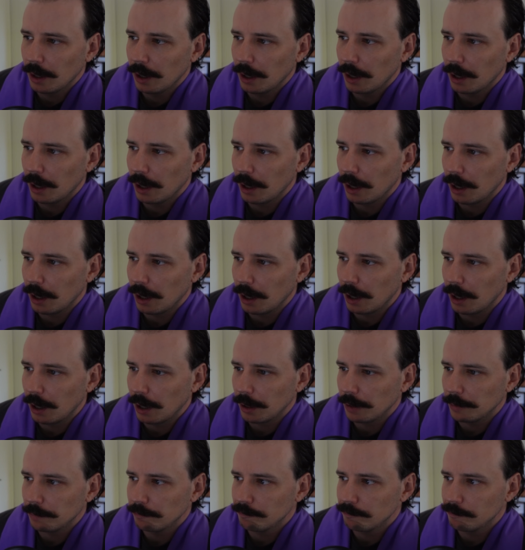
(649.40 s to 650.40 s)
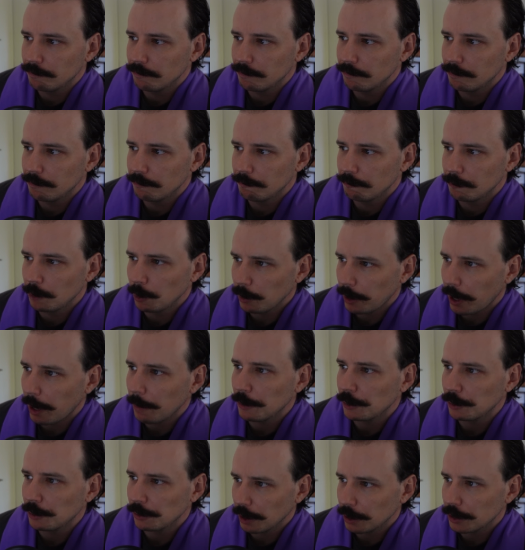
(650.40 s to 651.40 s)
No
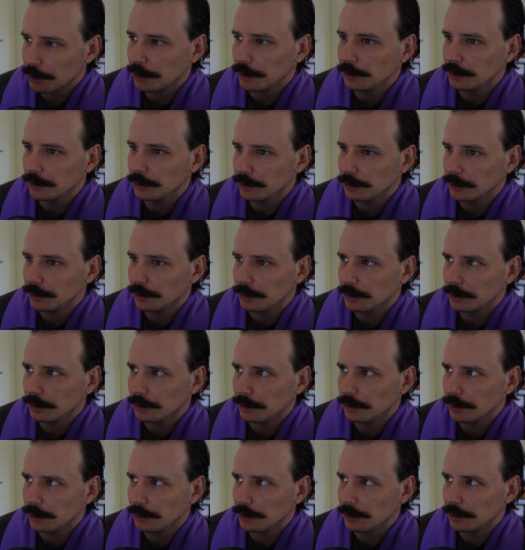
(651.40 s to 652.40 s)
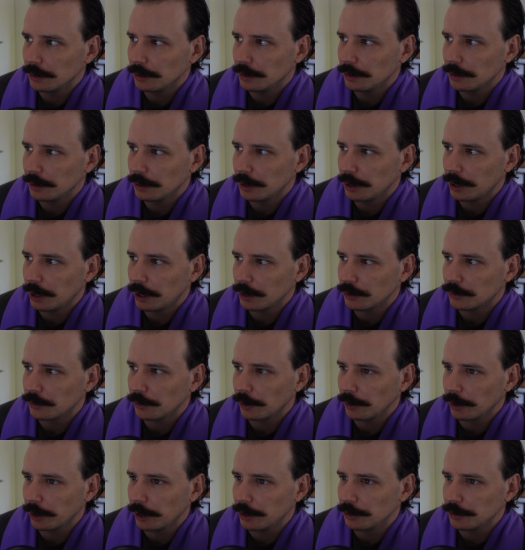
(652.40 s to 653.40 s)
damage reduction is
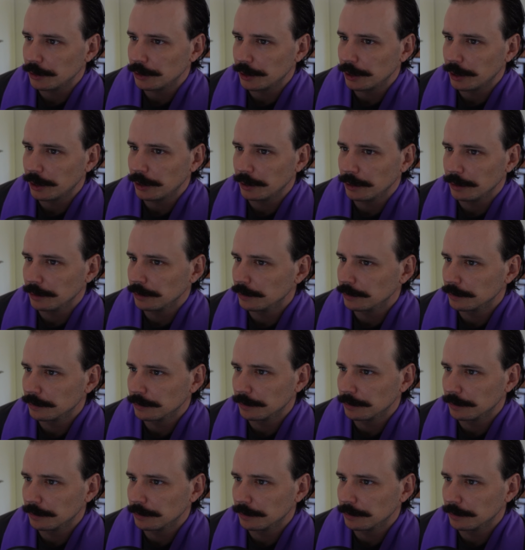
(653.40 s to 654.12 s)
fairly interesting.